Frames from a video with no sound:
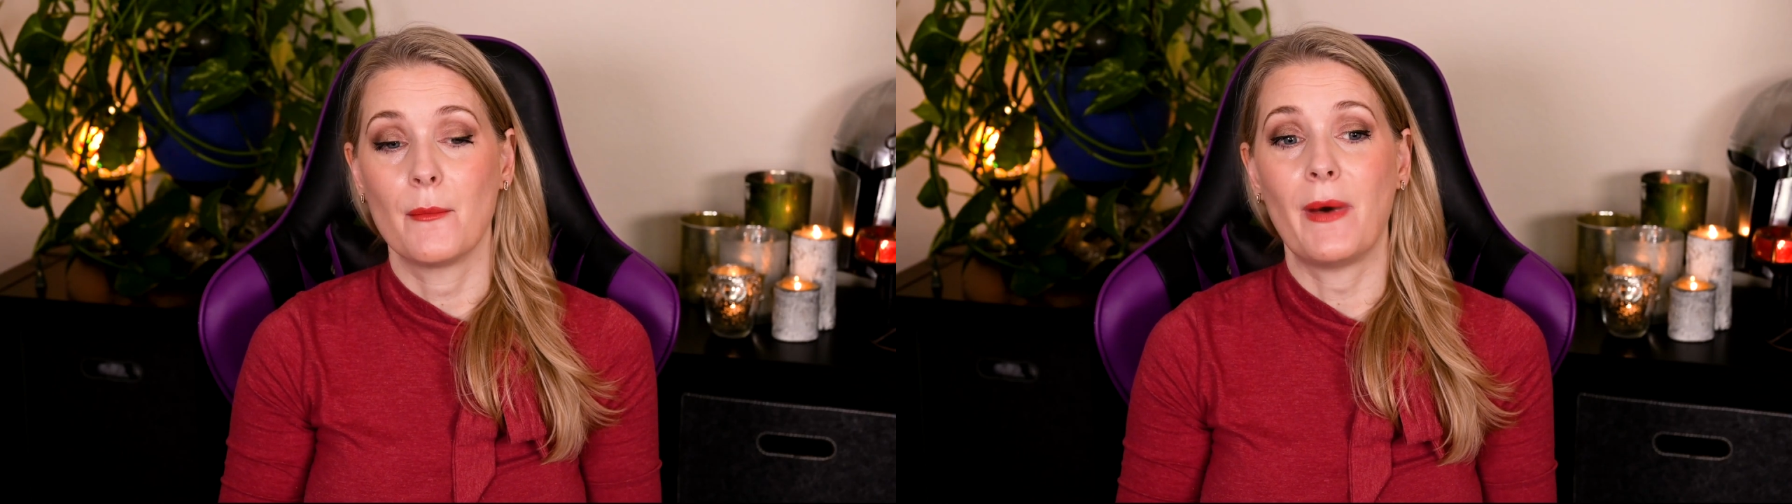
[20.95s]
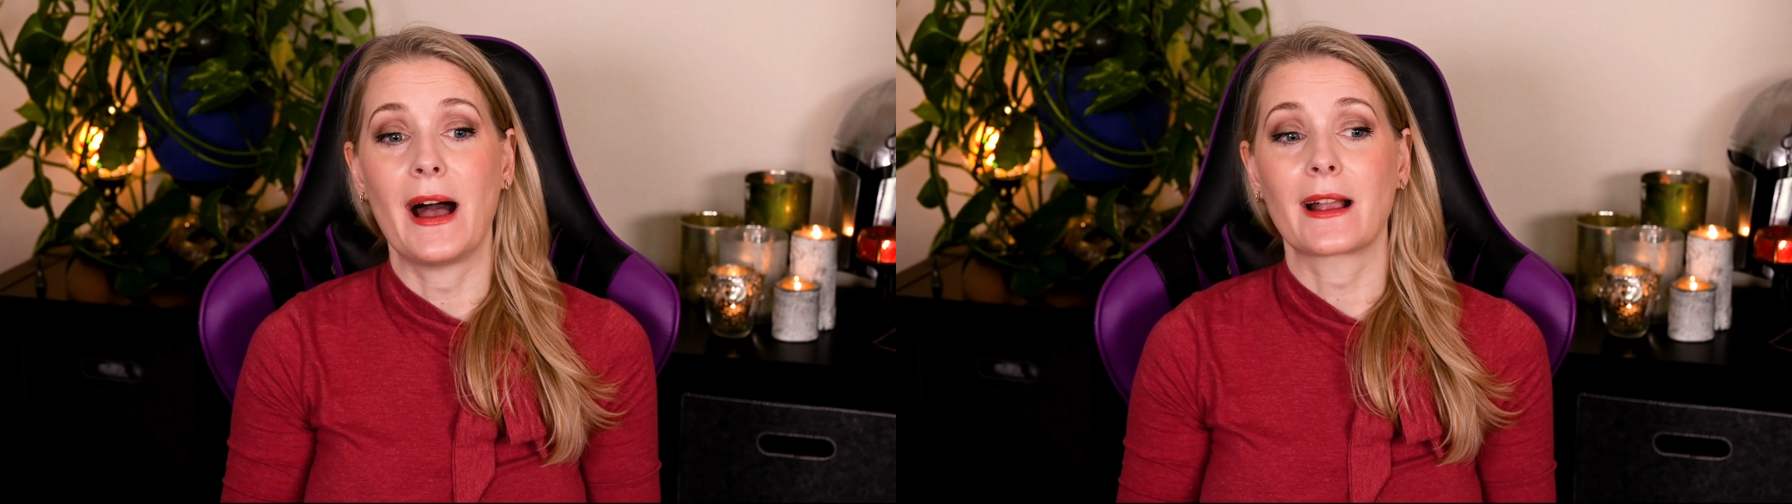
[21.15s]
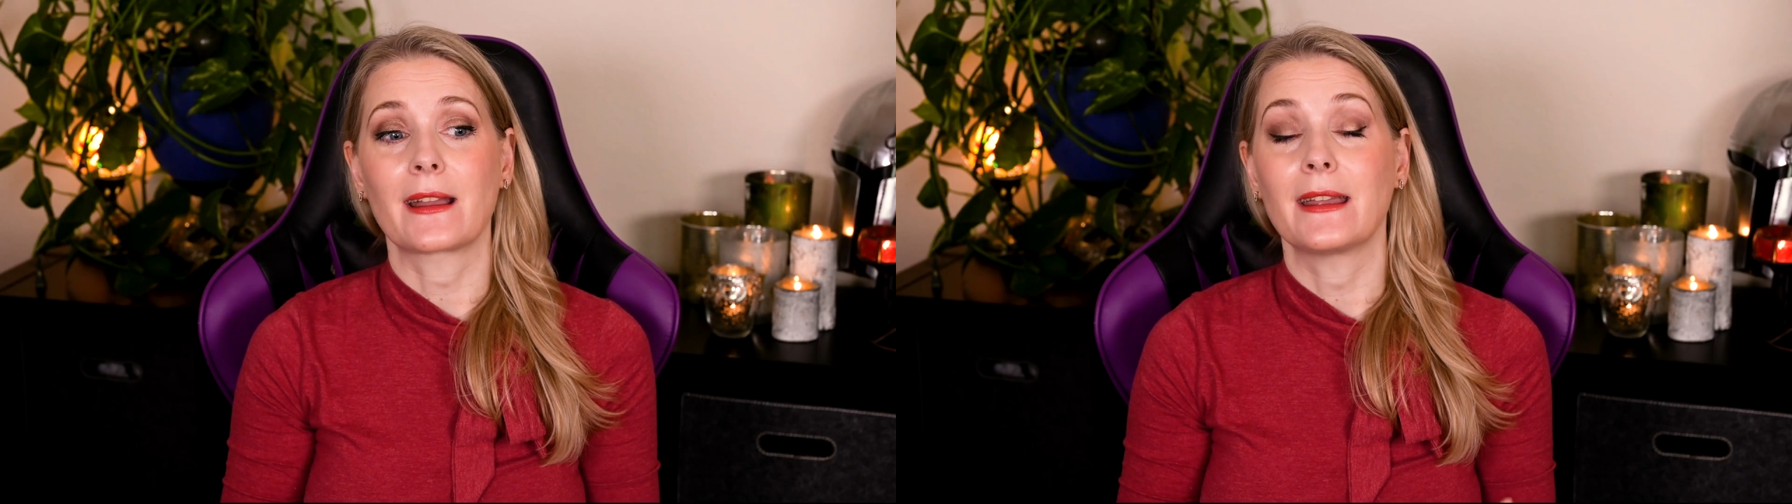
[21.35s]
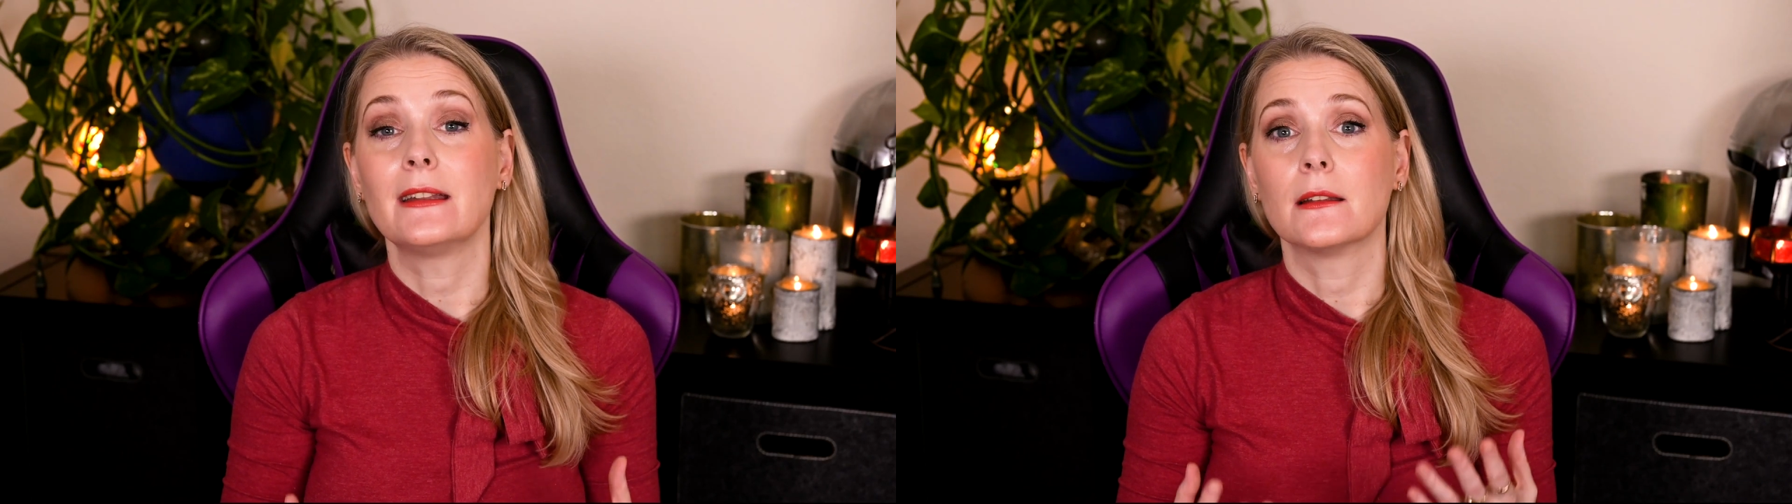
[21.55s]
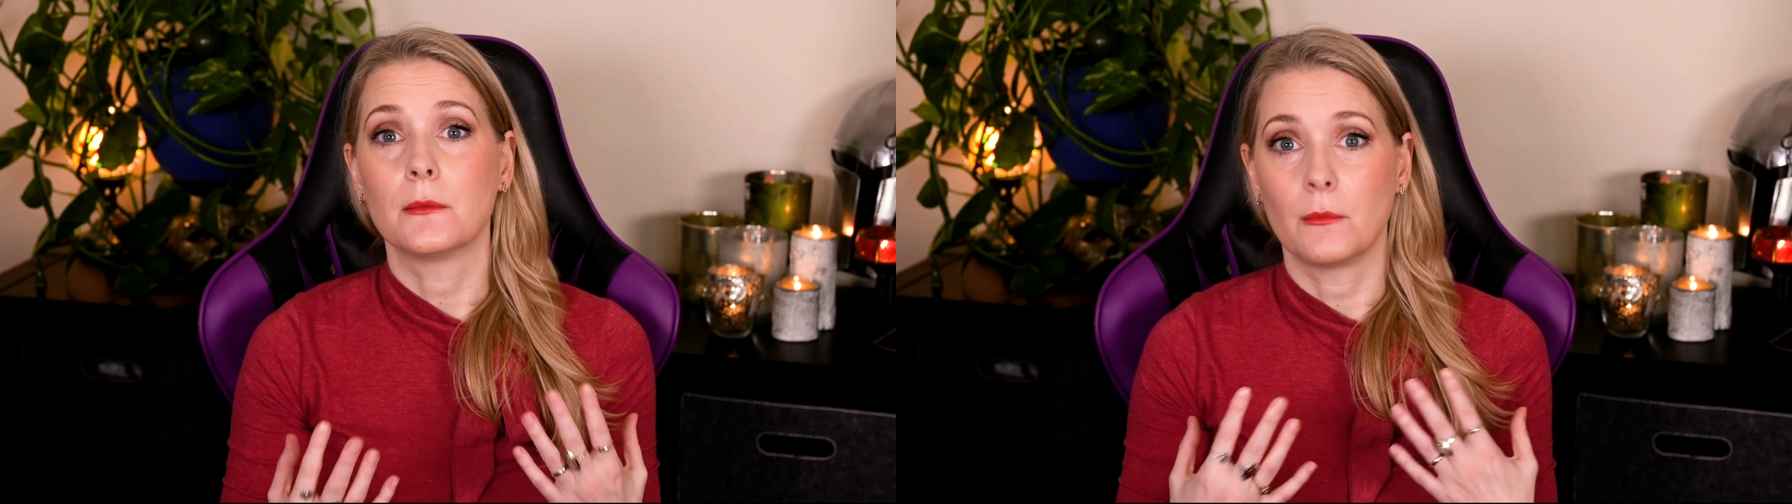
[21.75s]
Back
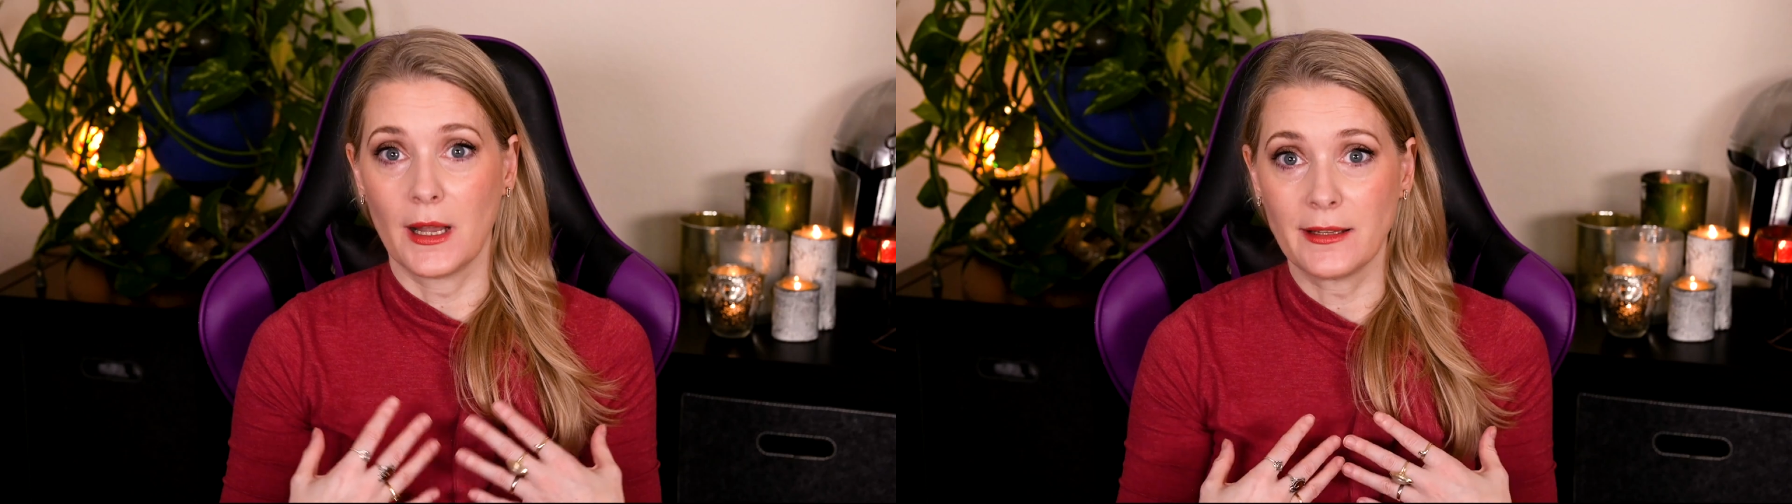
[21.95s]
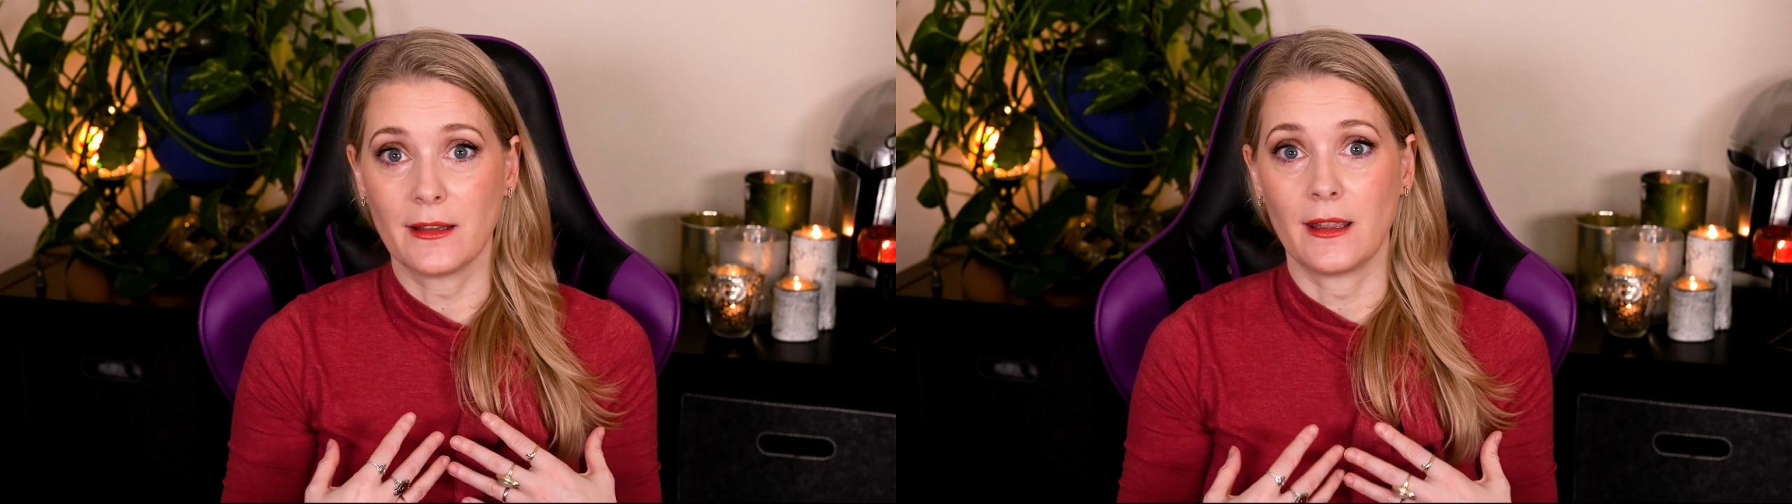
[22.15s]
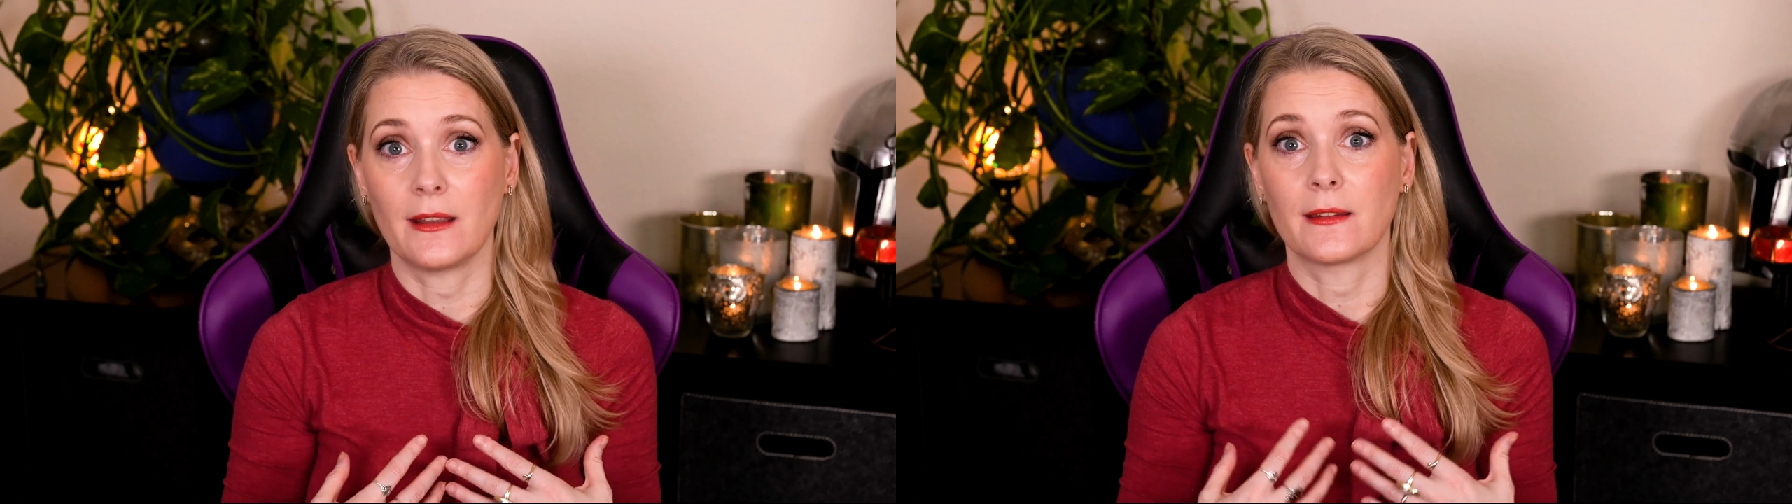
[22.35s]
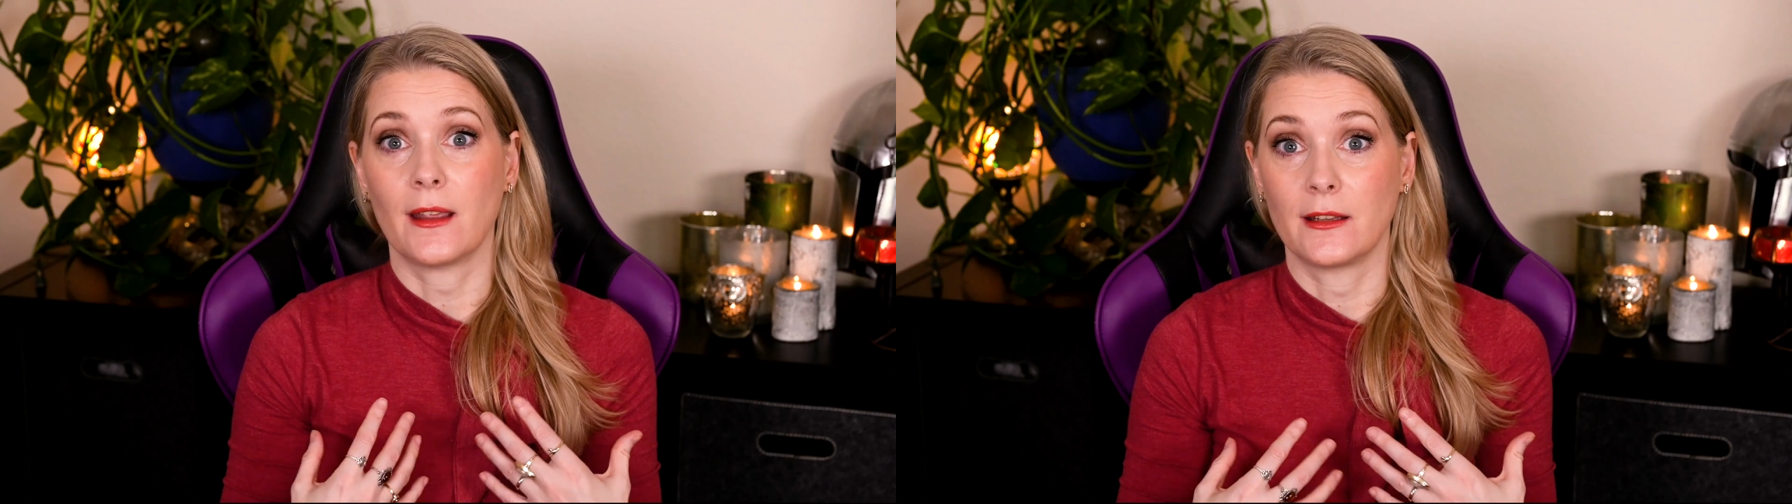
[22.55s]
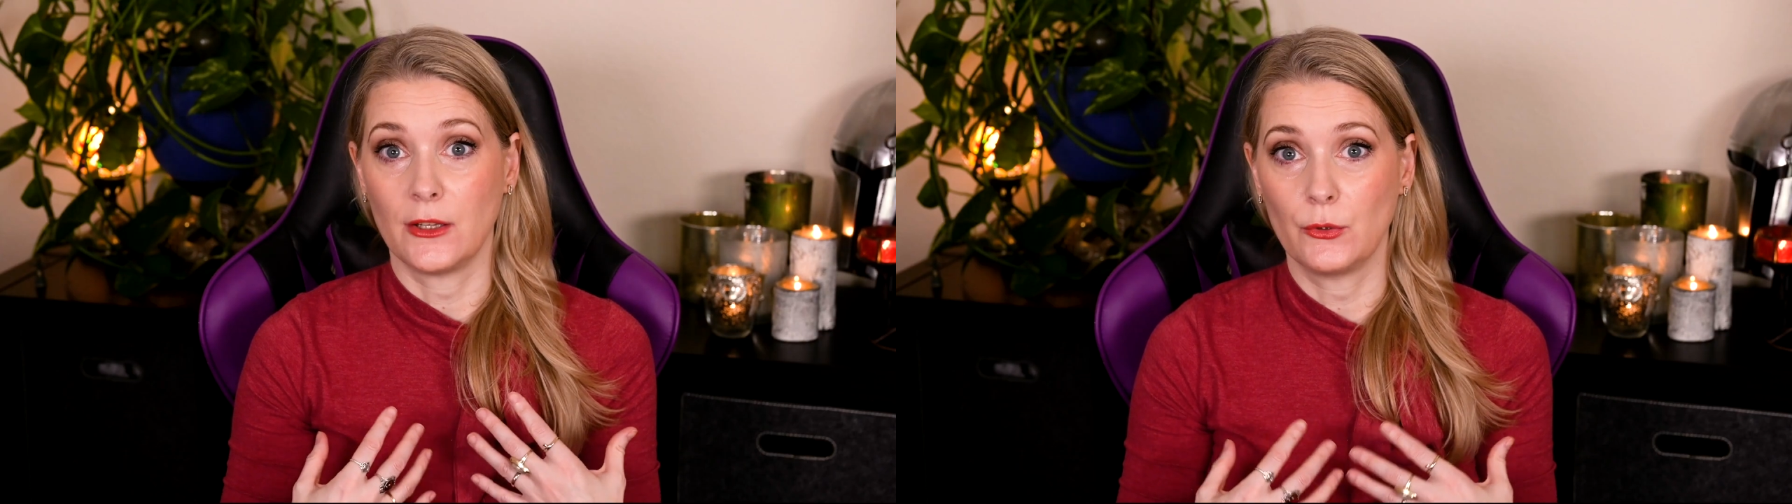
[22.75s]
in my days
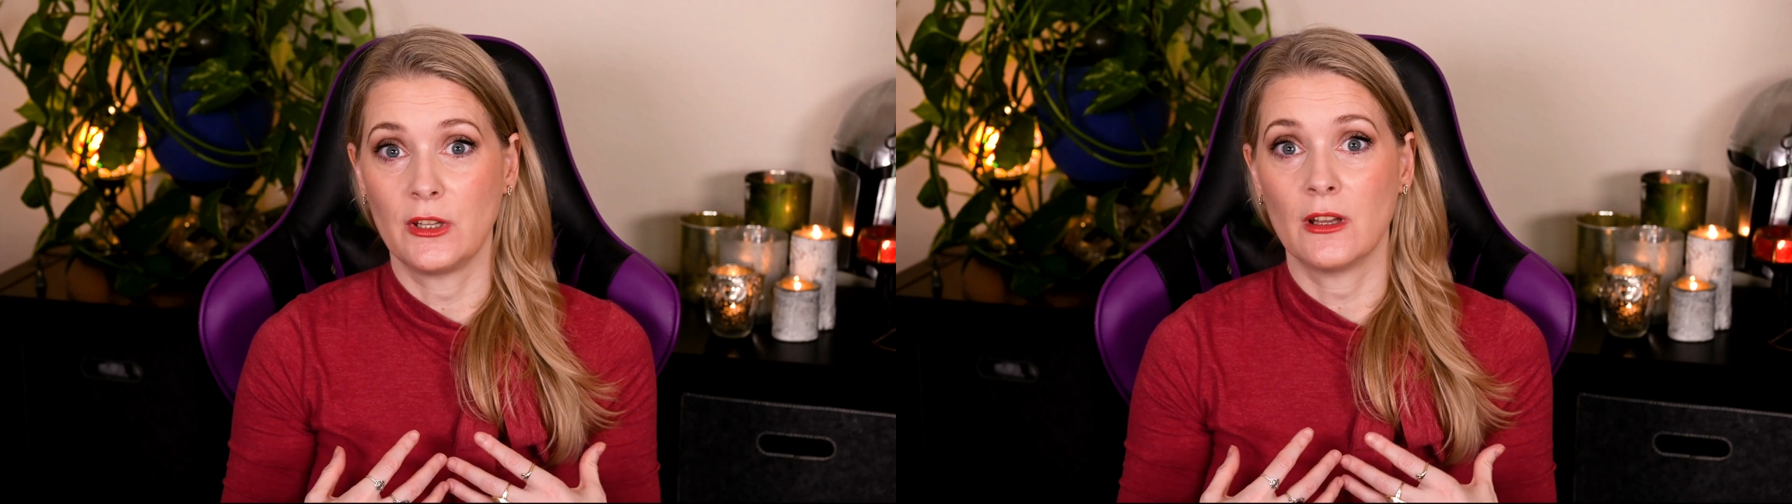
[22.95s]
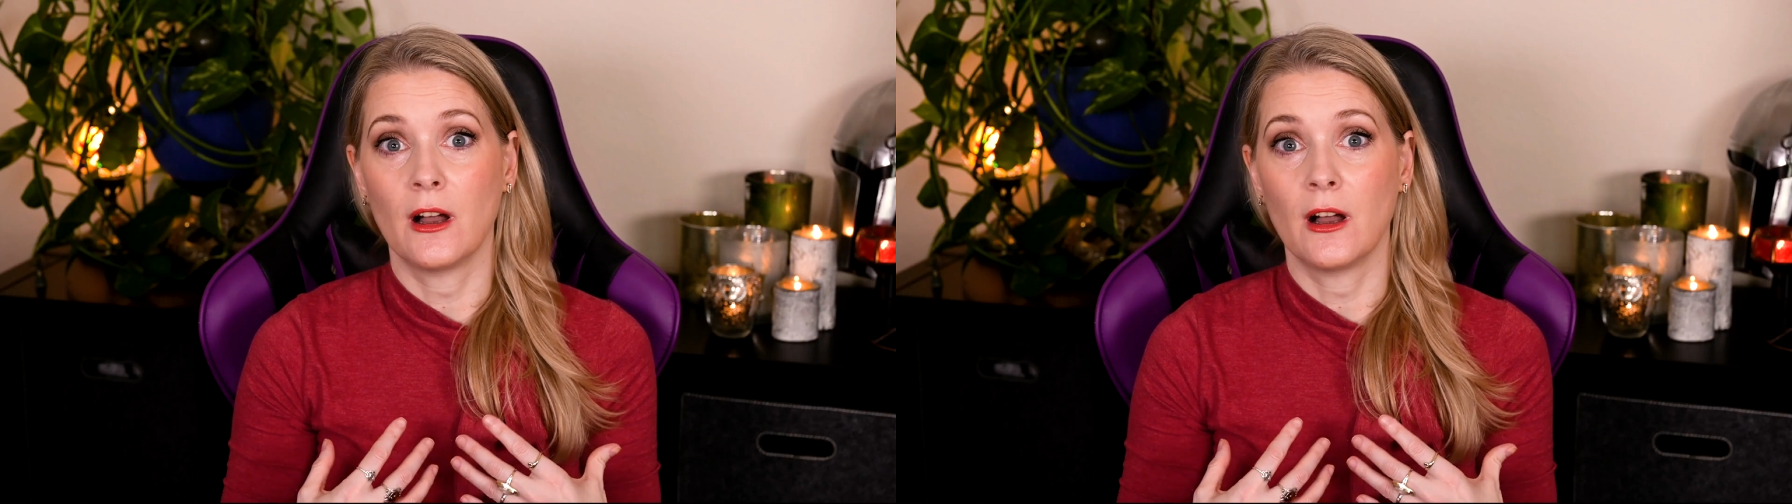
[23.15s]
at uni,